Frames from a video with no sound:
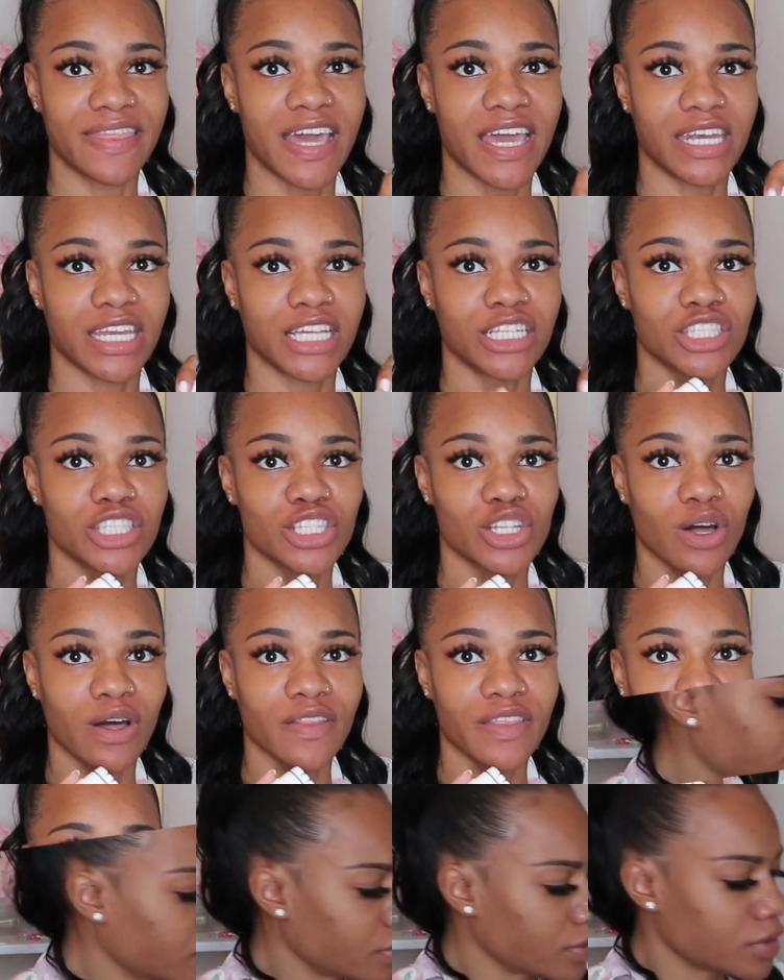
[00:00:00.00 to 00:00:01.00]
then
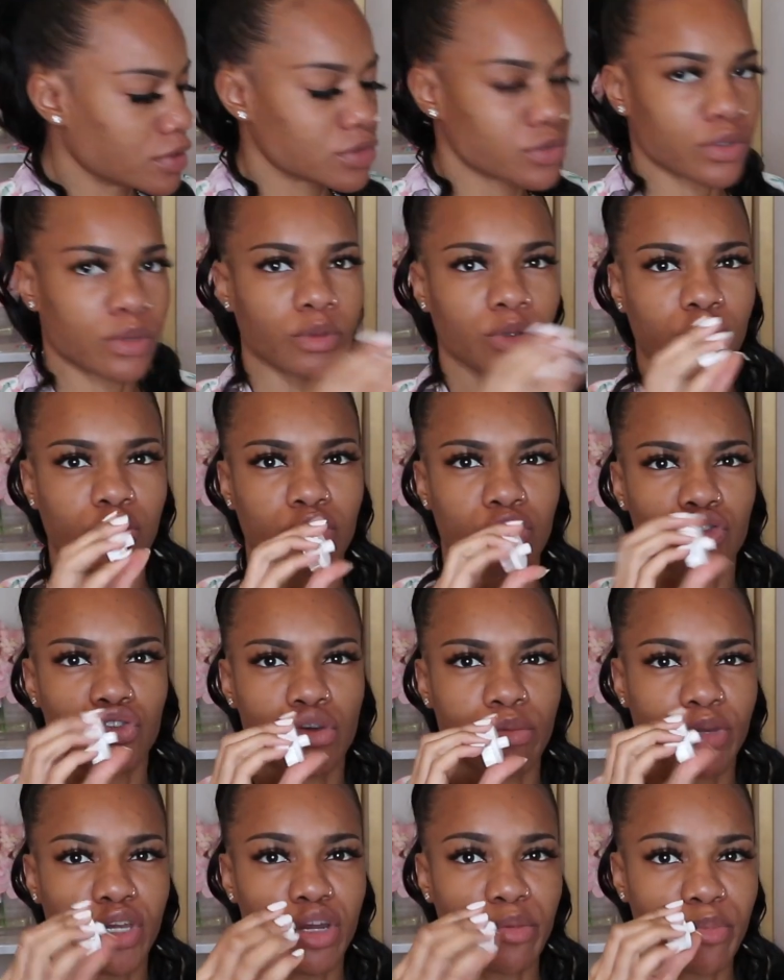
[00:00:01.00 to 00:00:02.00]
install that. So what I'm going to do,
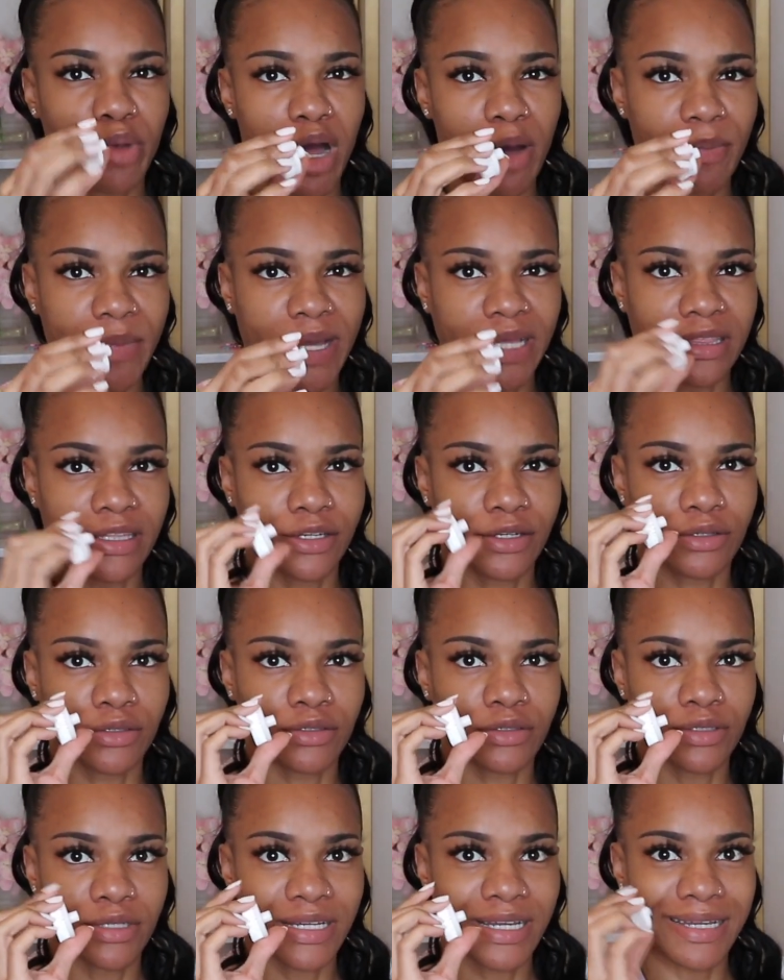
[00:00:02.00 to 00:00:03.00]
I'm going to pop my
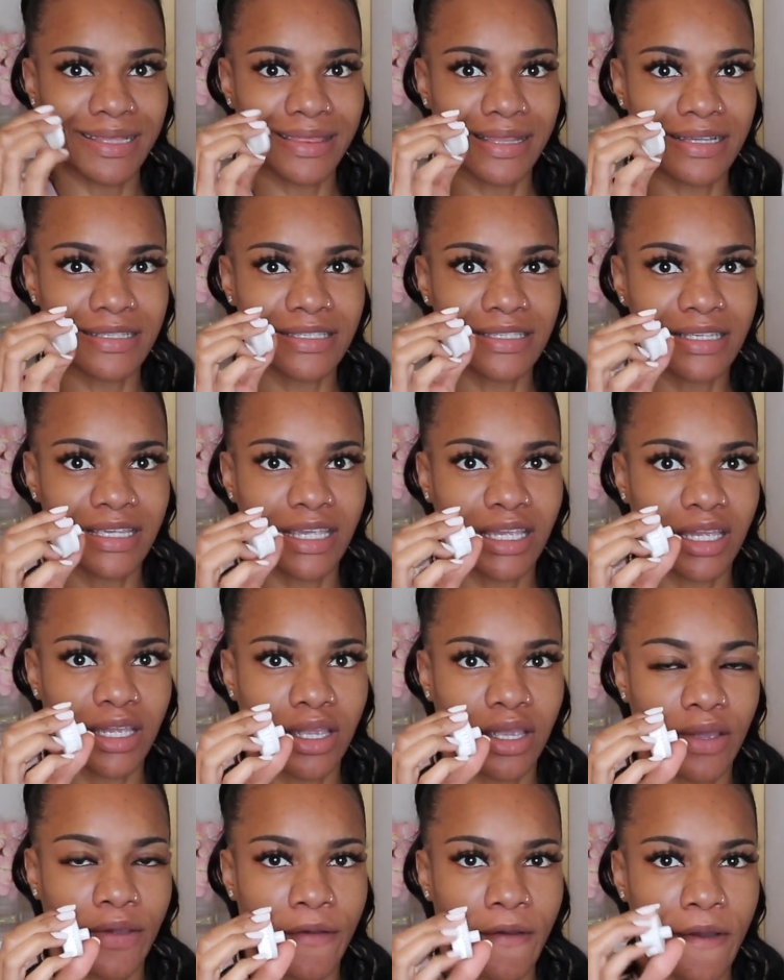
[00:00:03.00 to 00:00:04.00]
little
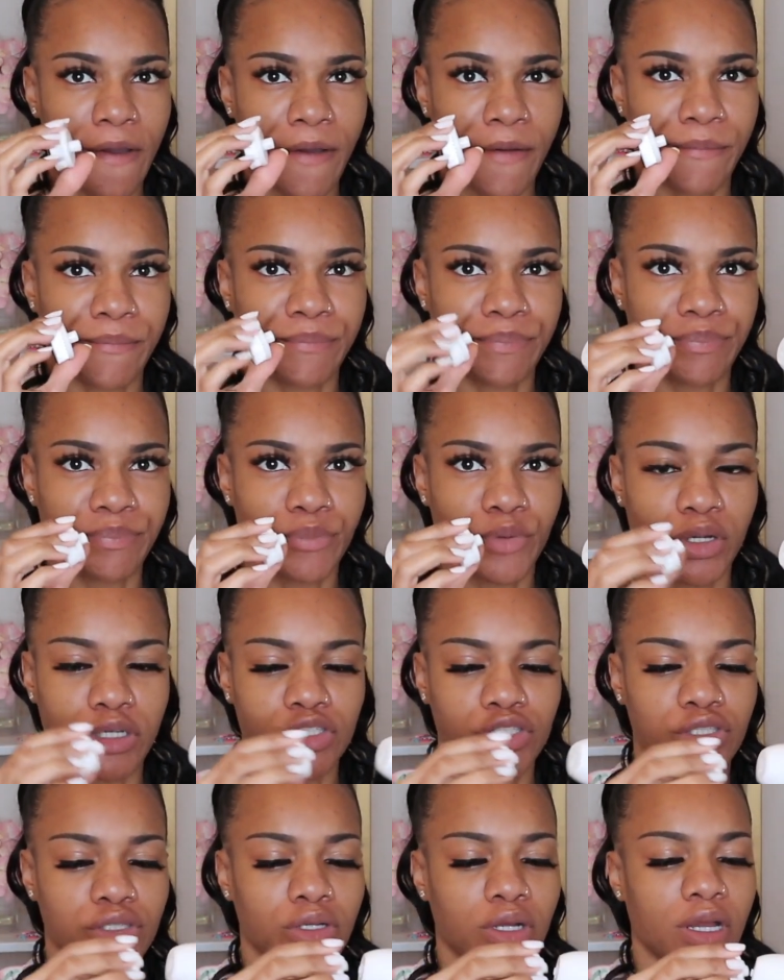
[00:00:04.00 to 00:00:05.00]
cleansing
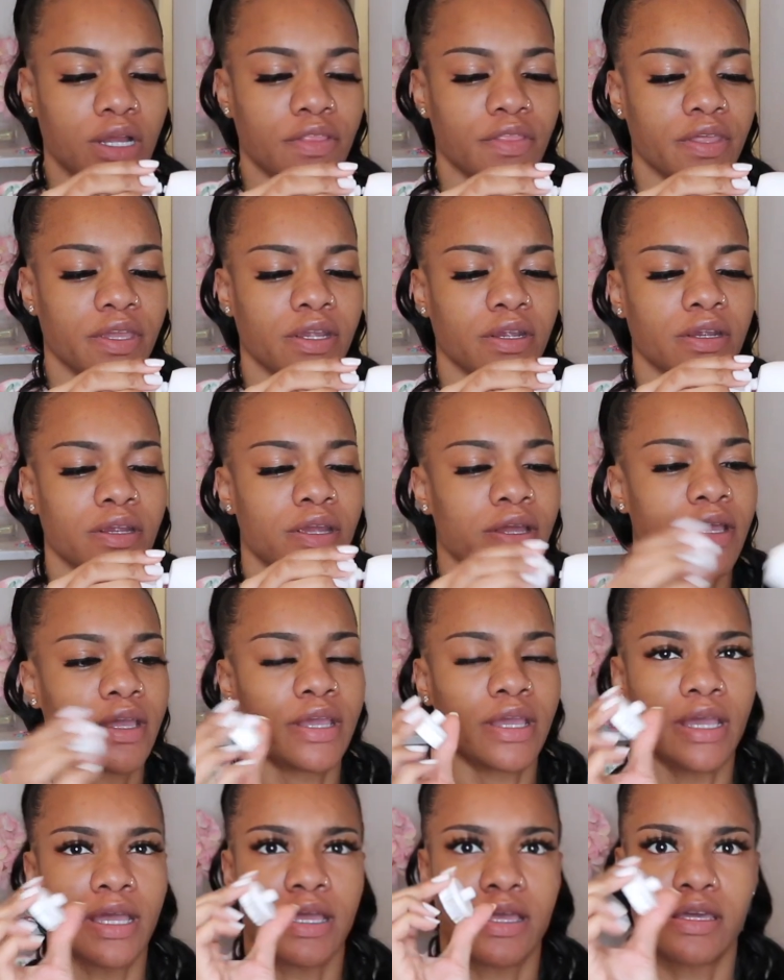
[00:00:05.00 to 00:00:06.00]
brush on there.
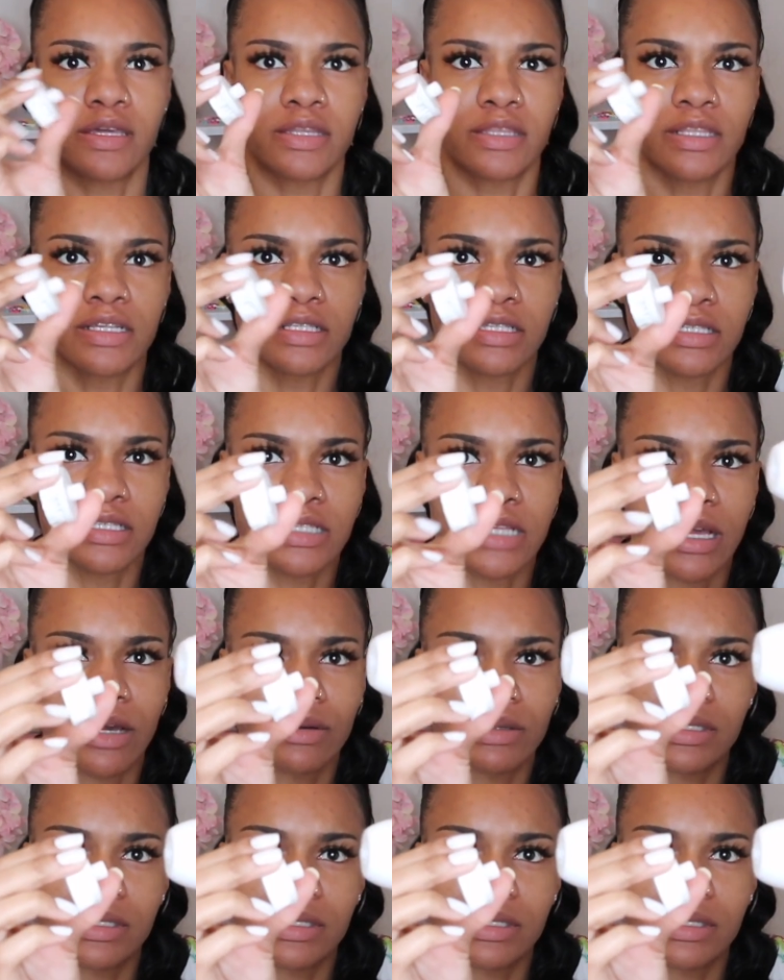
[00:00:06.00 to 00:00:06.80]
And this is how